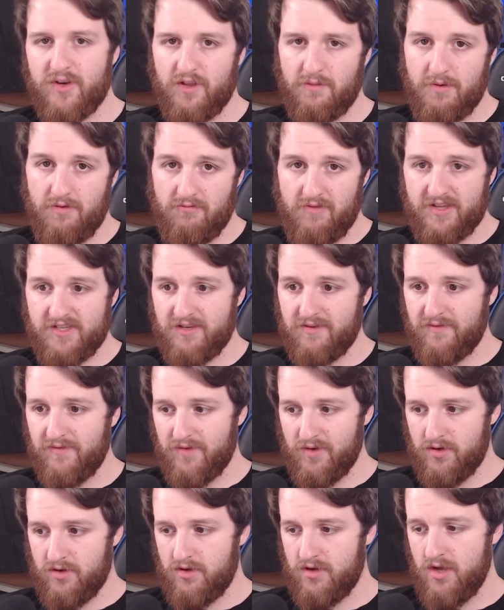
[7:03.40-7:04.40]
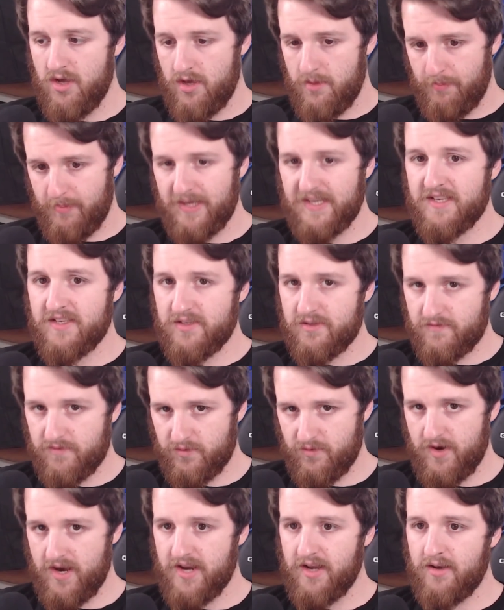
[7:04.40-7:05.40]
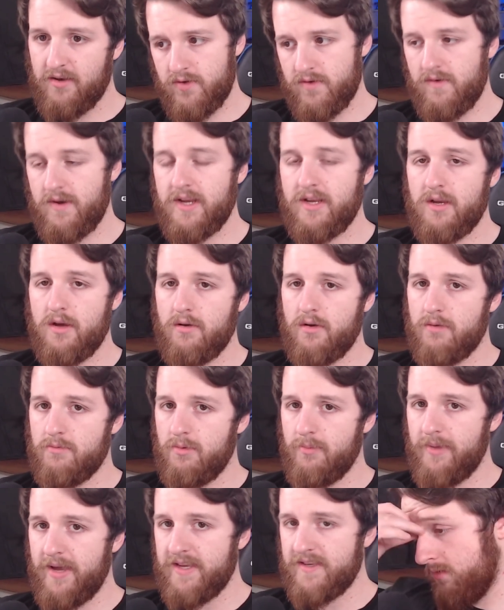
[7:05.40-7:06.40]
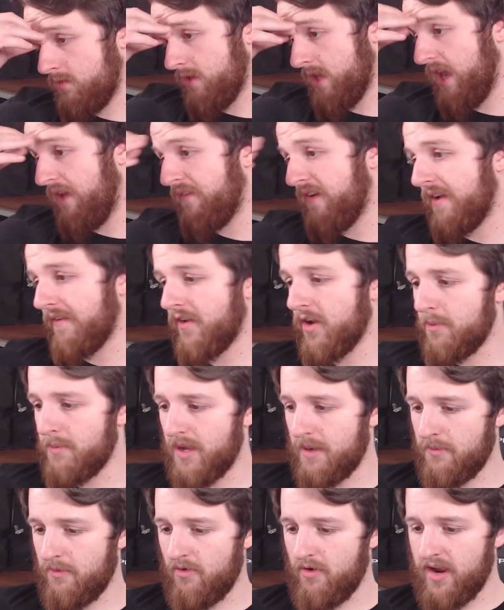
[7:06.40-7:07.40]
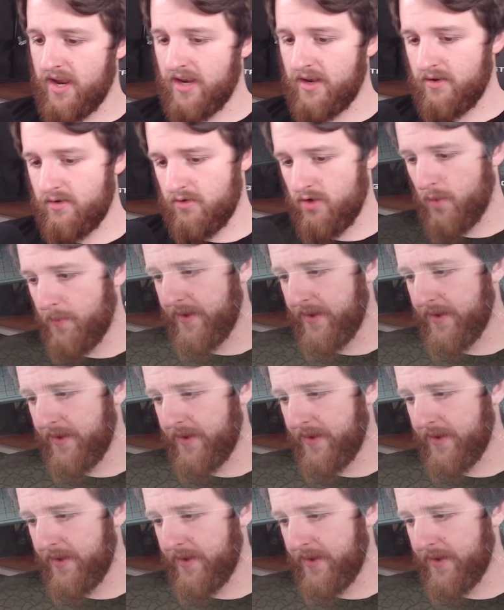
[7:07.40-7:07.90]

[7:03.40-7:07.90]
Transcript: They've been written for pieces of terrain. Terrain don't come on bases. If I've got my Marine up